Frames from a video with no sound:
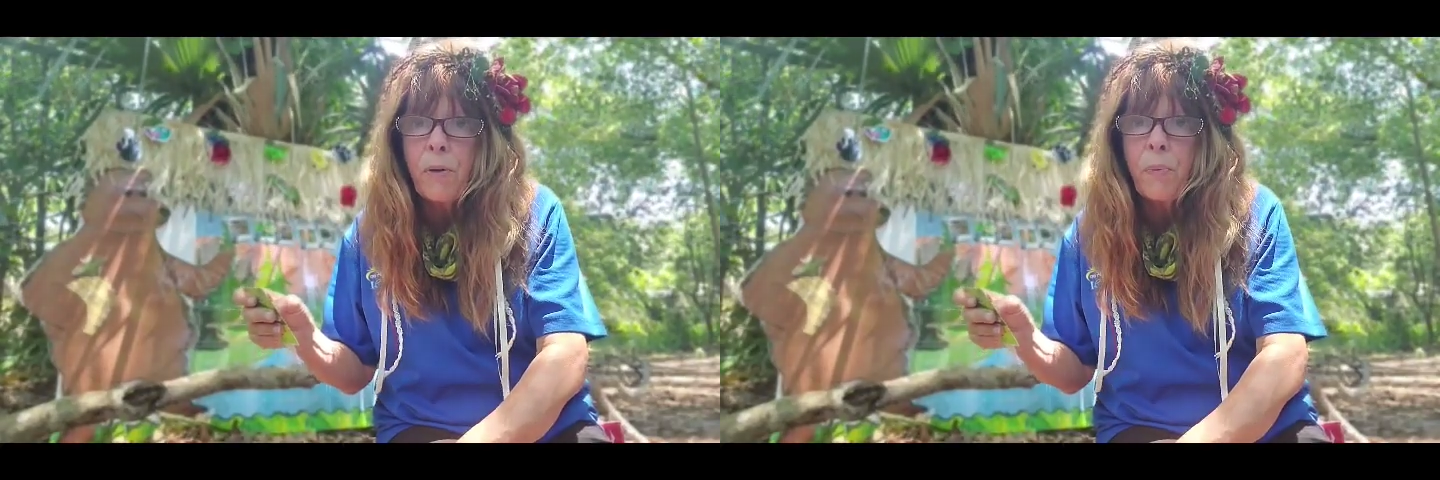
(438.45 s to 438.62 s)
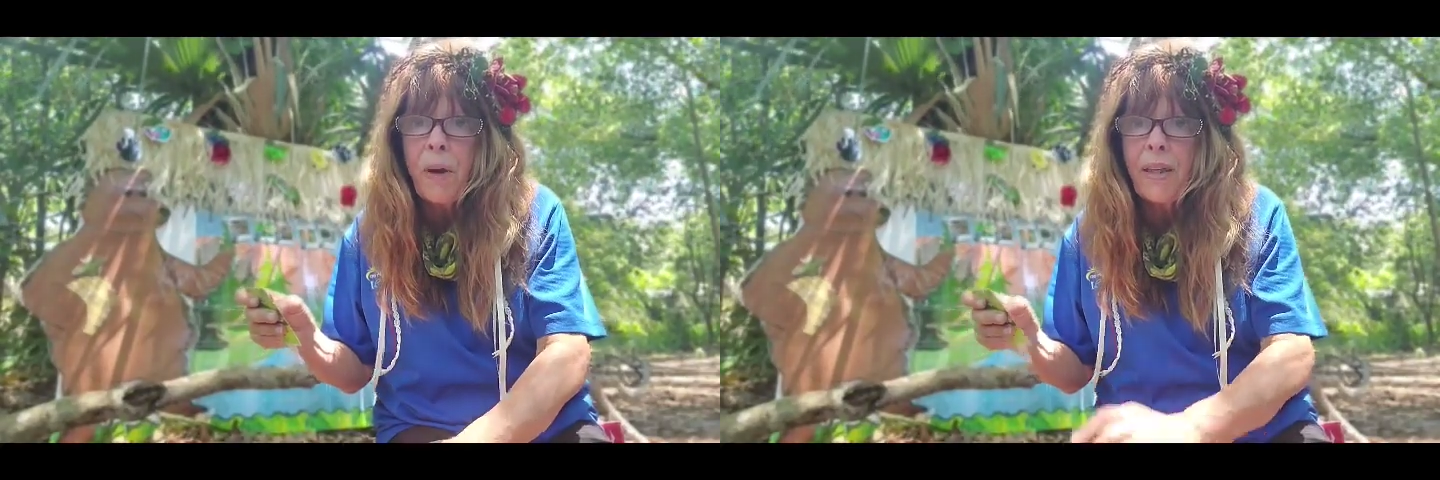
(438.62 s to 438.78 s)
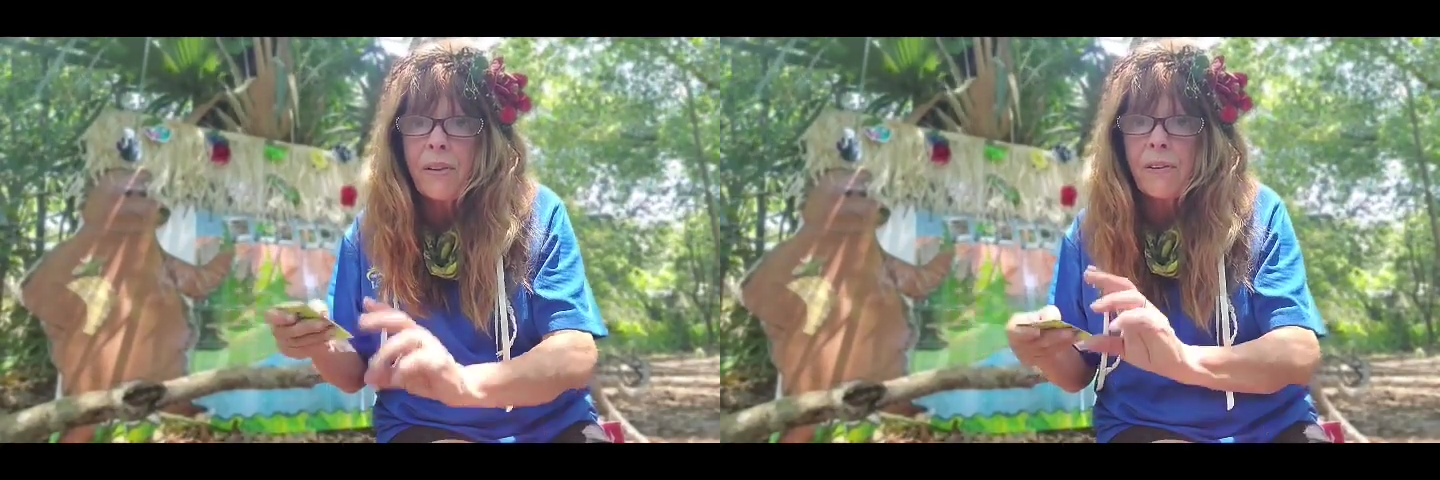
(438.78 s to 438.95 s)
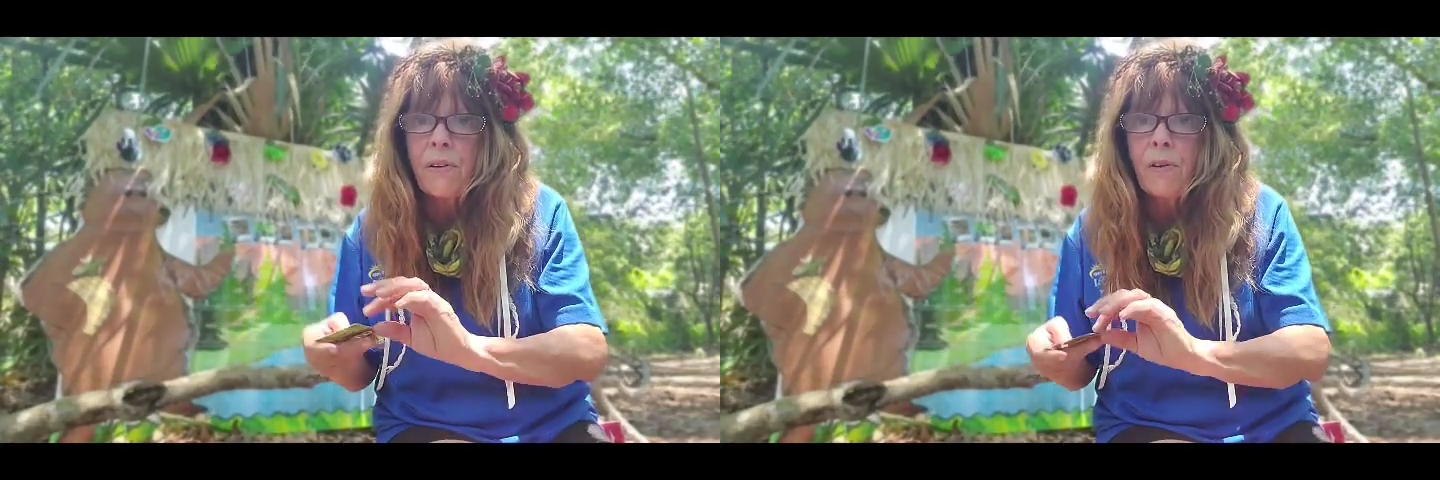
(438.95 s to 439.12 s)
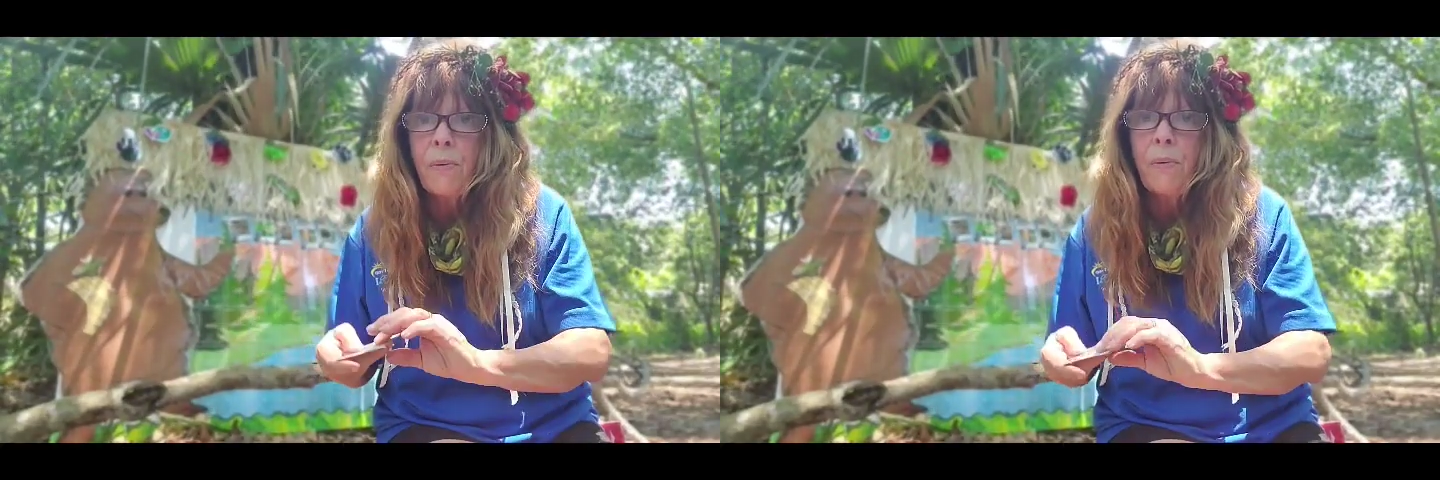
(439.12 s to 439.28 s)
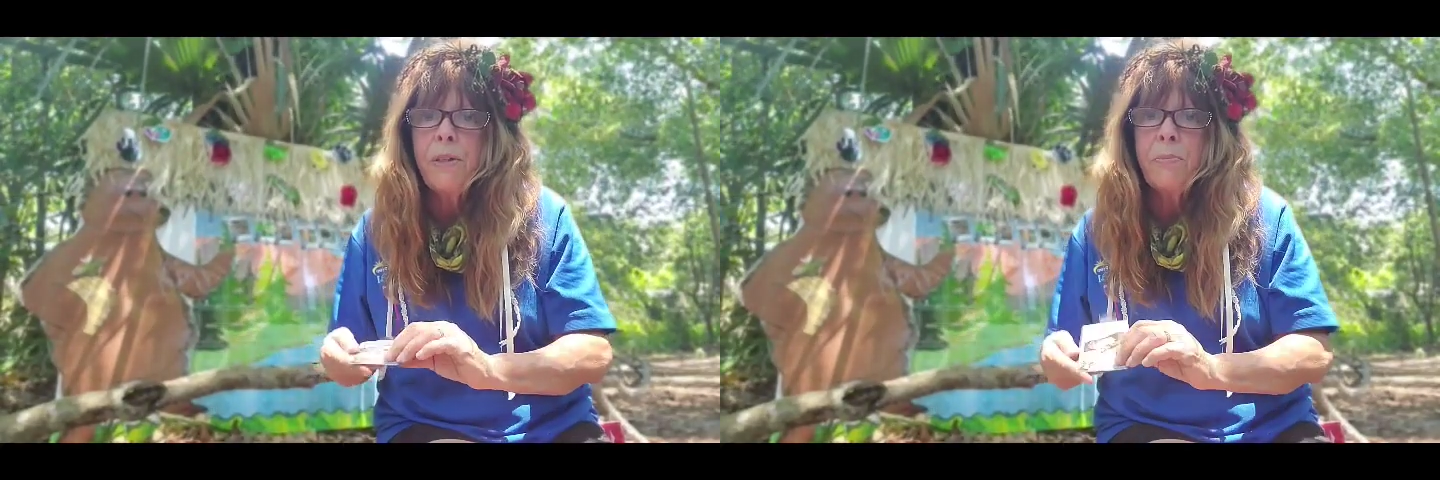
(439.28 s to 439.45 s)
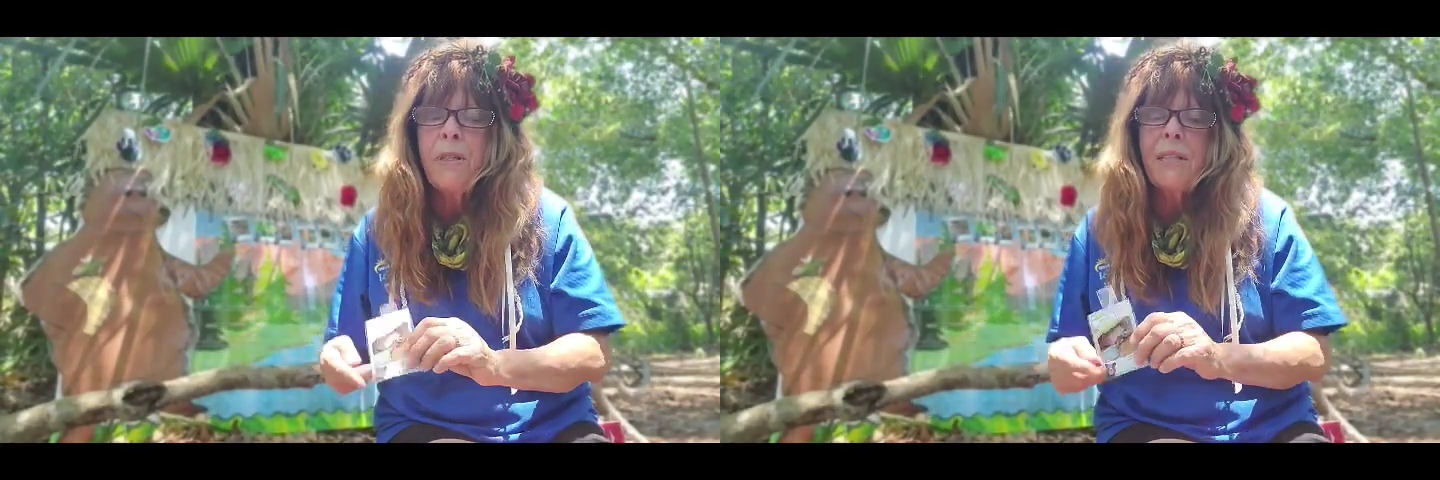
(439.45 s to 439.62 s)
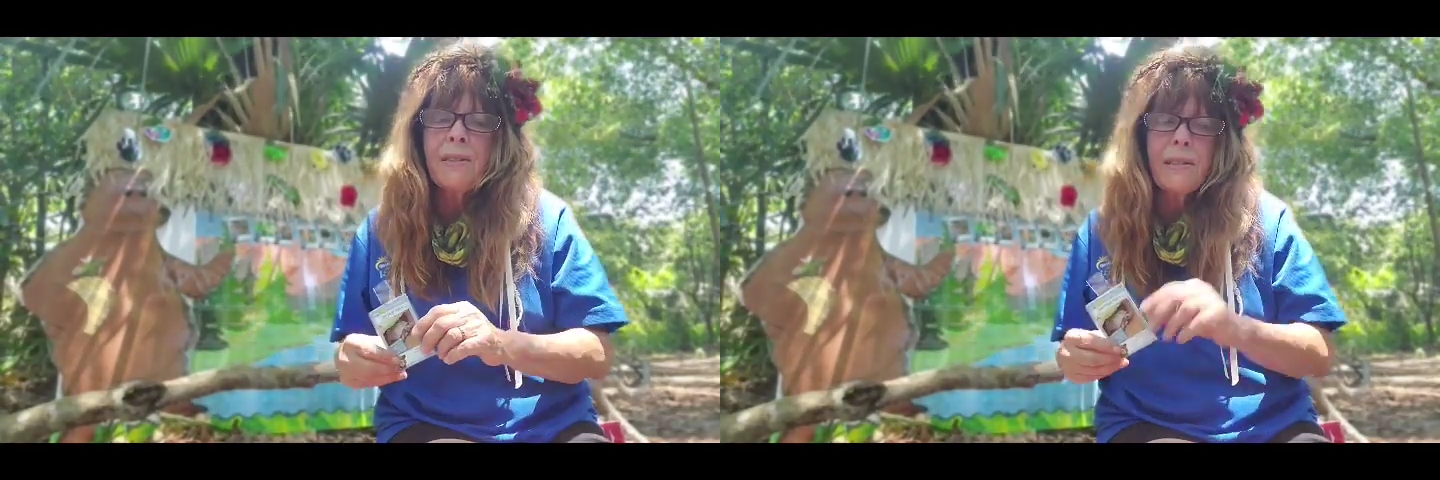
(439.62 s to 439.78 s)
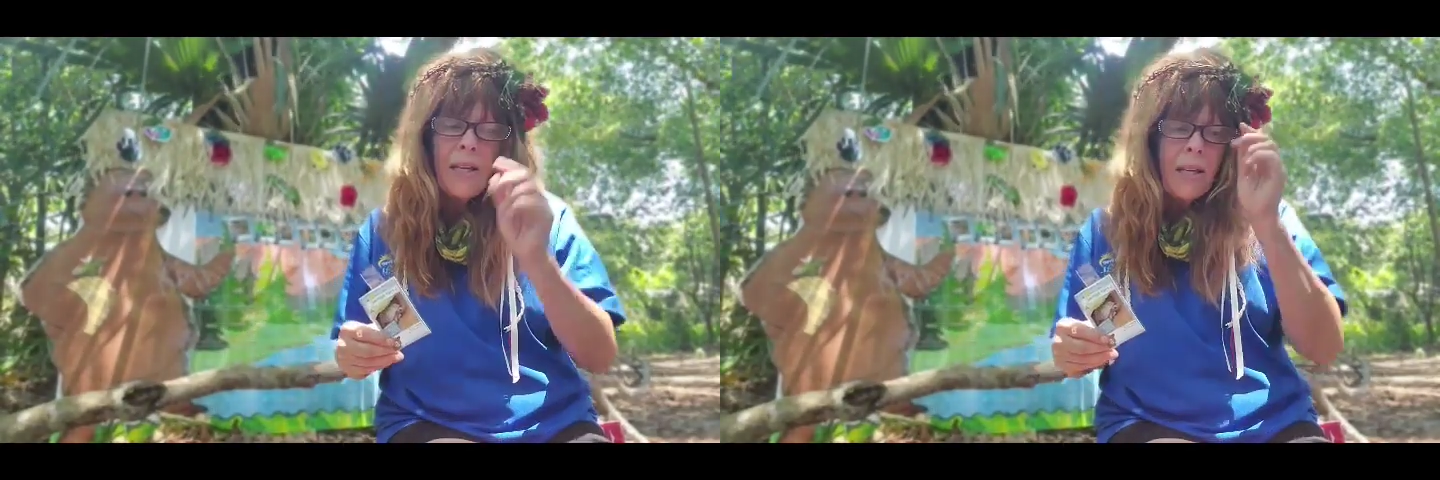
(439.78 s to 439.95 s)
the weather, which means